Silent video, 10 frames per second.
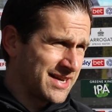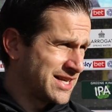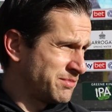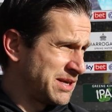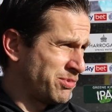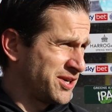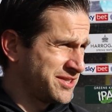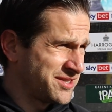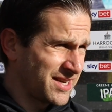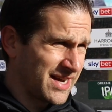get as many
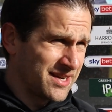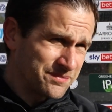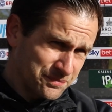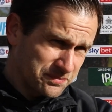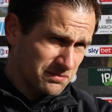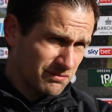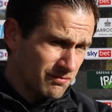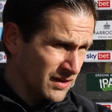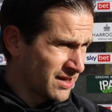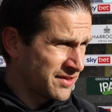points as you can,
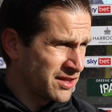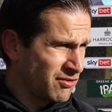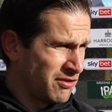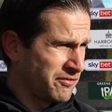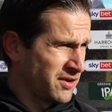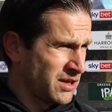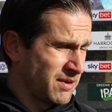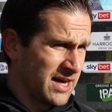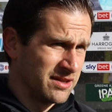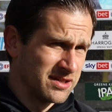and I think they're all fully
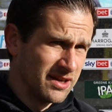aware